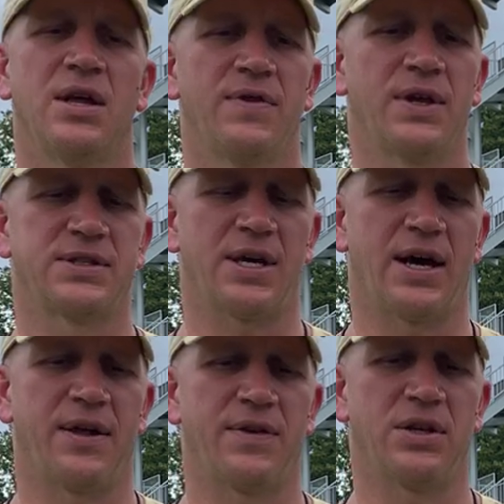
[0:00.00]

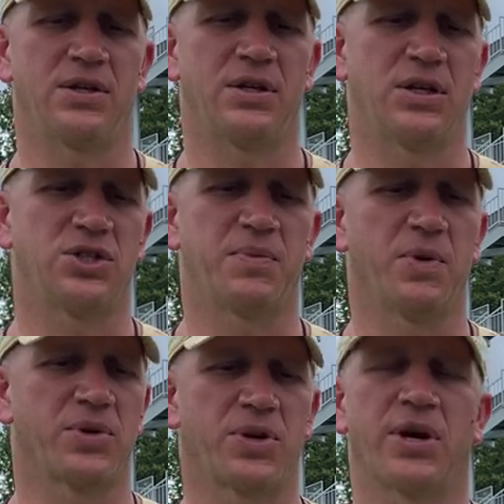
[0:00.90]
that should be
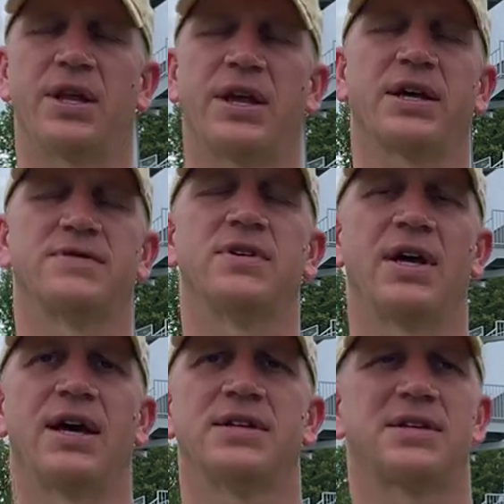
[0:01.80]
returning in the next few
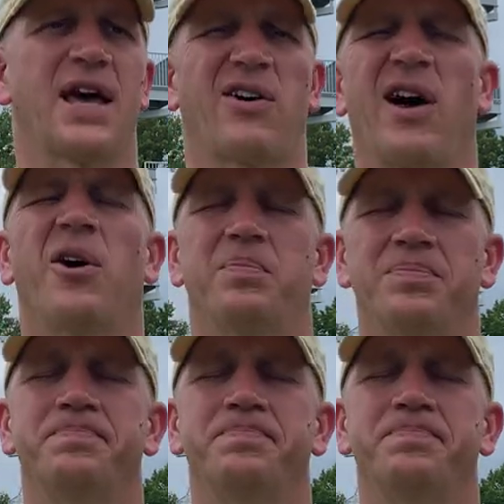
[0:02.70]
days, and that'll help.